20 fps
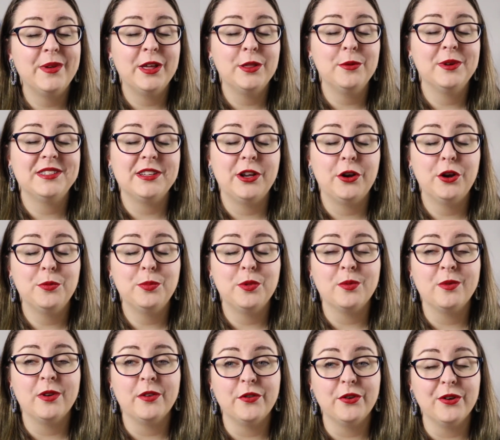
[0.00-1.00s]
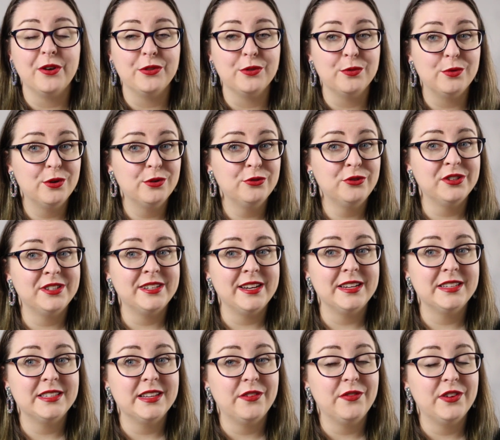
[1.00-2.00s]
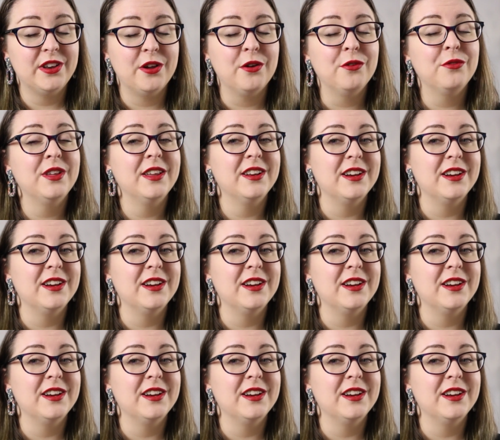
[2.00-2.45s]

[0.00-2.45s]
Otherwise, I hope that wherever you are in the world, you're staying safe and healthy,